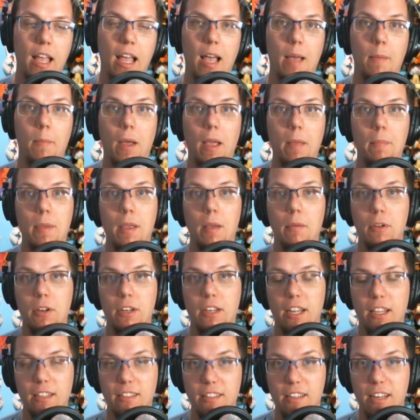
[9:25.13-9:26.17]
I might be able to
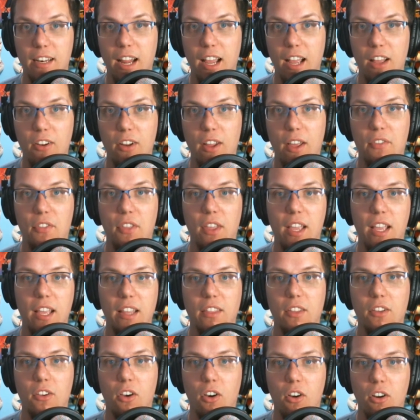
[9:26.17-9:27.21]
test it out if they
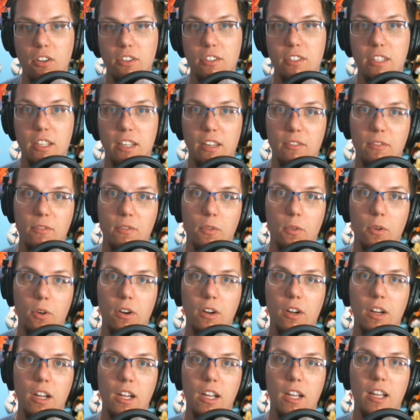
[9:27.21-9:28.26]
get the cards in
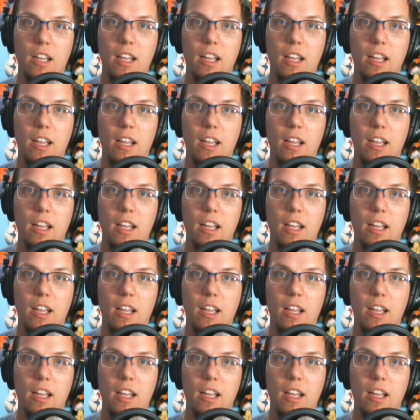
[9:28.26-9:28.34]
for